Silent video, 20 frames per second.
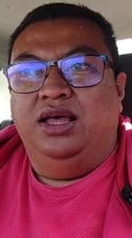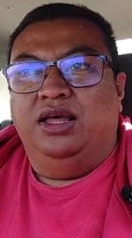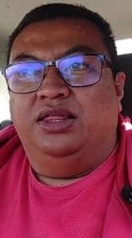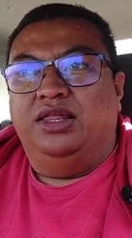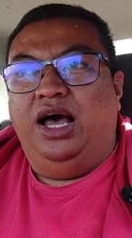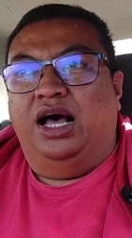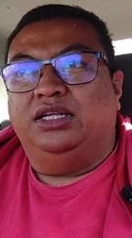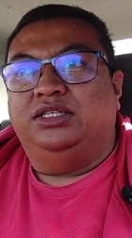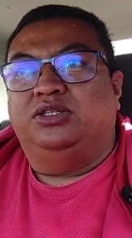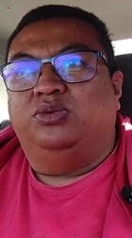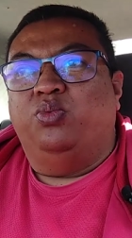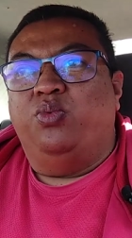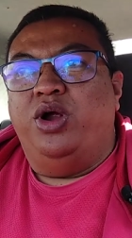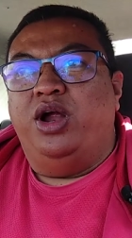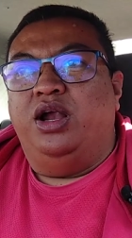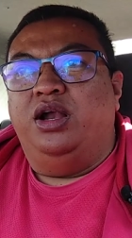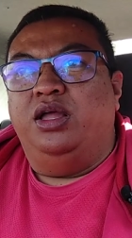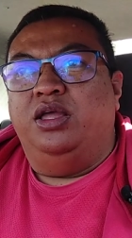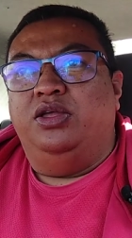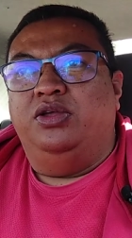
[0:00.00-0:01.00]
That's
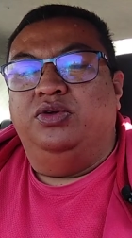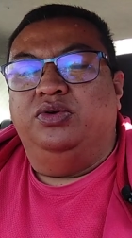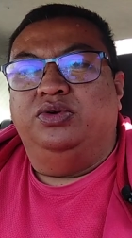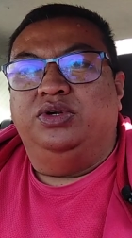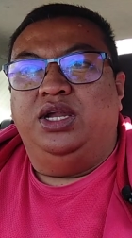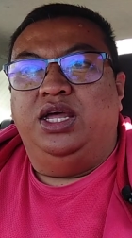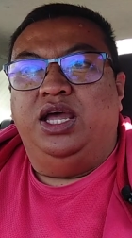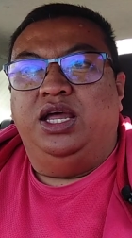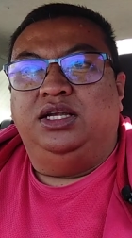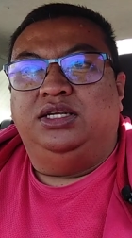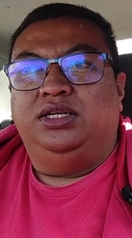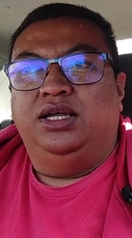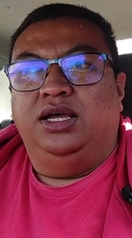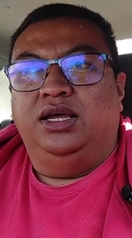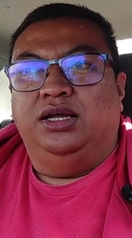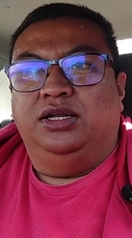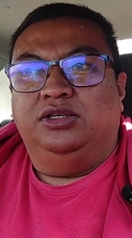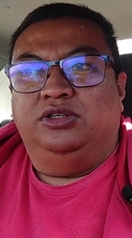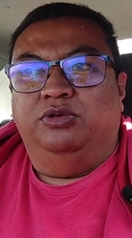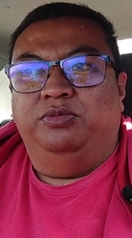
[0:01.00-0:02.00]
where you need
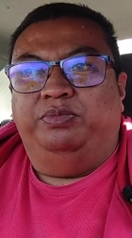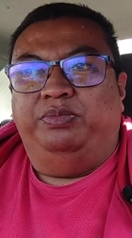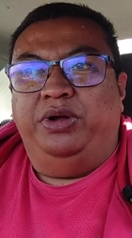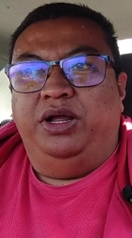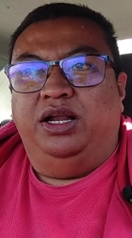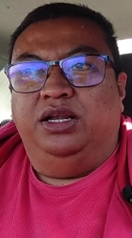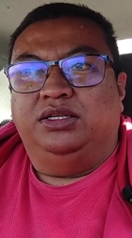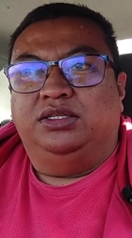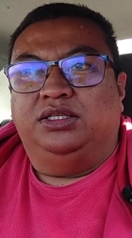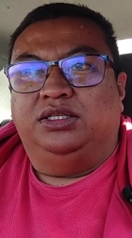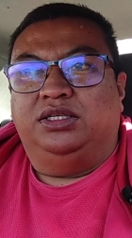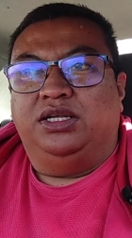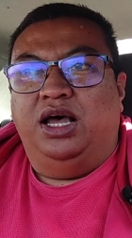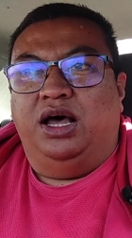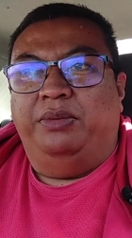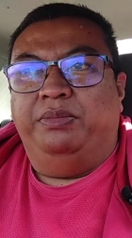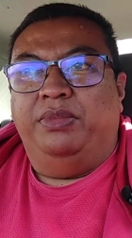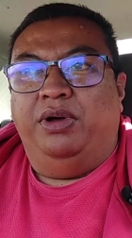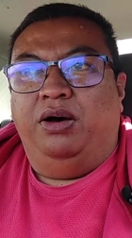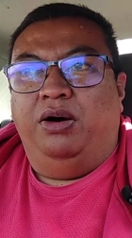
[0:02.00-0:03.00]
to build
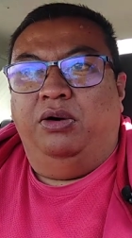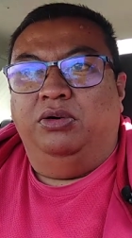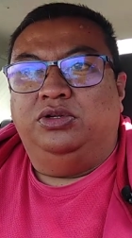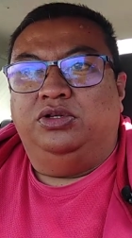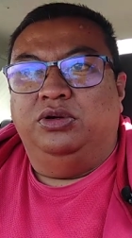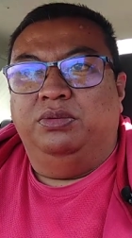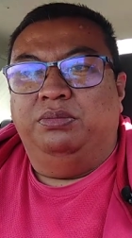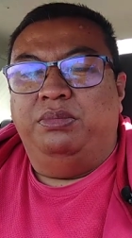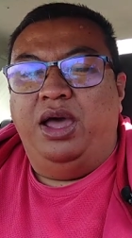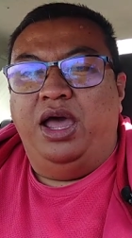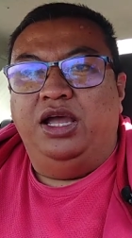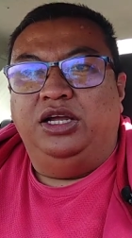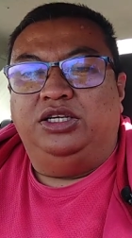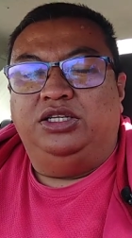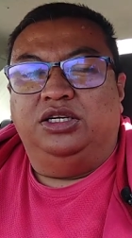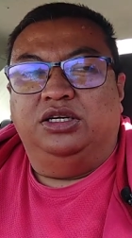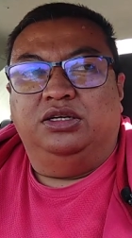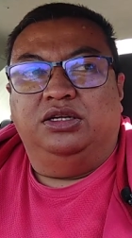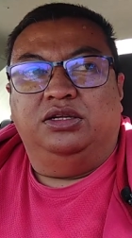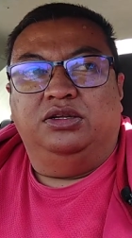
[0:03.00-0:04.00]
some
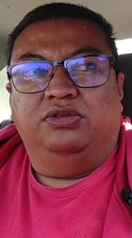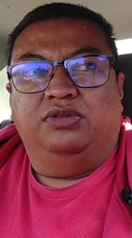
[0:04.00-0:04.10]
automation.